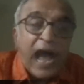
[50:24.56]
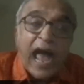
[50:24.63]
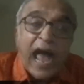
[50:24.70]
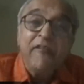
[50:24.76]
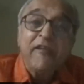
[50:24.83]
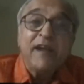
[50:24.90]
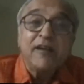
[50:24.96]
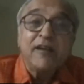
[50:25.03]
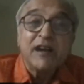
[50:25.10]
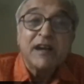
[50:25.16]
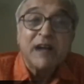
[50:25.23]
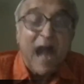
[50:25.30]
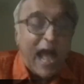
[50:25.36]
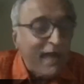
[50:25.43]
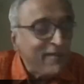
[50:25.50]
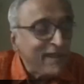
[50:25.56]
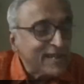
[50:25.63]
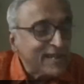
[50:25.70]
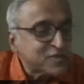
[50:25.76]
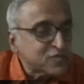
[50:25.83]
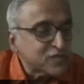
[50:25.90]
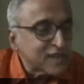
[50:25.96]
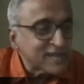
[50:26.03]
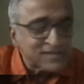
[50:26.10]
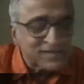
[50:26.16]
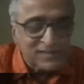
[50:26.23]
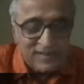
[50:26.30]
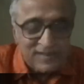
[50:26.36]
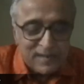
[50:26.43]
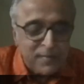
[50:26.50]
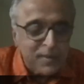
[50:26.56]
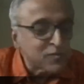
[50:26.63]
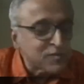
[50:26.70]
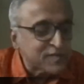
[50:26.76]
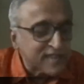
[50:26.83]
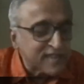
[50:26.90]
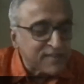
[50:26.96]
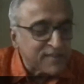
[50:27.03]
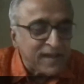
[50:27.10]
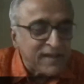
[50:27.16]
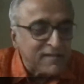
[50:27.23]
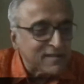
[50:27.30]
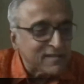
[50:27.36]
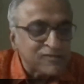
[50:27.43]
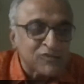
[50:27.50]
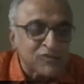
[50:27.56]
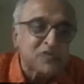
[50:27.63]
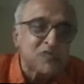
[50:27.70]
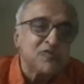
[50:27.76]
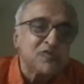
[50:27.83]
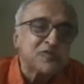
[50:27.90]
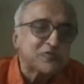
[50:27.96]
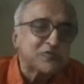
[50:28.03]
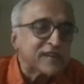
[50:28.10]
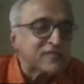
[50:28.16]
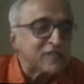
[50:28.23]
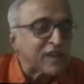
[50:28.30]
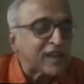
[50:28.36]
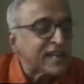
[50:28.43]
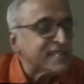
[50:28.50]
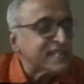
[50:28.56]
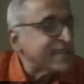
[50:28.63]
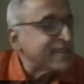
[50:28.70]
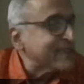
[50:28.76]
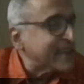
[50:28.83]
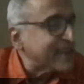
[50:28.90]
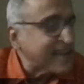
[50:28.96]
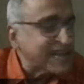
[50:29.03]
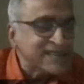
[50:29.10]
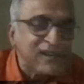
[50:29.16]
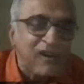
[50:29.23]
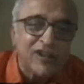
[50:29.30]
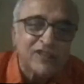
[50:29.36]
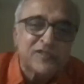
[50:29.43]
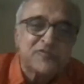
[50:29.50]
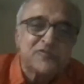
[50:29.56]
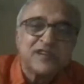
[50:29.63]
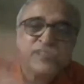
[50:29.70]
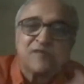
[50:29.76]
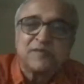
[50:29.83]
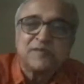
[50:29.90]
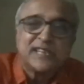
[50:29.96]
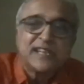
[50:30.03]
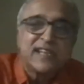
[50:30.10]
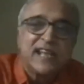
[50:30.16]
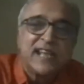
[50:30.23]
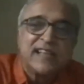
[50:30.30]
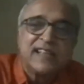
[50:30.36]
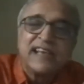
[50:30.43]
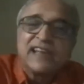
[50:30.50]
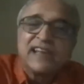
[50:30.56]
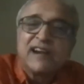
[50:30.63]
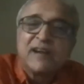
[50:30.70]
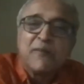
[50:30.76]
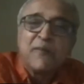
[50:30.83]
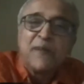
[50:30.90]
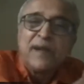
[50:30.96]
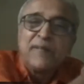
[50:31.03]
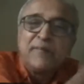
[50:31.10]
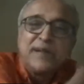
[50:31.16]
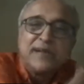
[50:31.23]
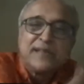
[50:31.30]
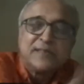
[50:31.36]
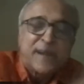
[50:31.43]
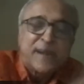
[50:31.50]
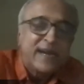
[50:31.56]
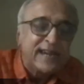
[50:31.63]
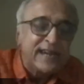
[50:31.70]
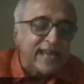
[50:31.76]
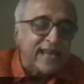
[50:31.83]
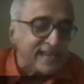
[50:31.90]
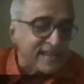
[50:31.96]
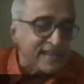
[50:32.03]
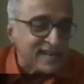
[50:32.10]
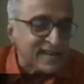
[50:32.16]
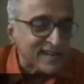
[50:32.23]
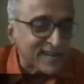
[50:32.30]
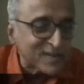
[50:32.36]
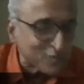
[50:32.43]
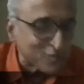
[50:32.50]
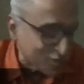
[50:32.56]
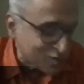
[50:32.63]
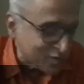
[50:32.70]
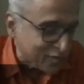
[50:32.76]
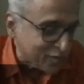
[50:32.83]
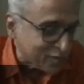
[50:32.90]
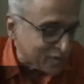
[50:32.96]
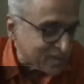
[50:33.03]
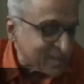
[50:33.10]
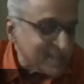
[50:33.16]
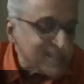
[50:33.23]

I have had, uh, I have had students coming to C M I, you know, school students. Occasionally, we arrange all students from Chennai. They can come and meet, spend a day here, and so on and so forth.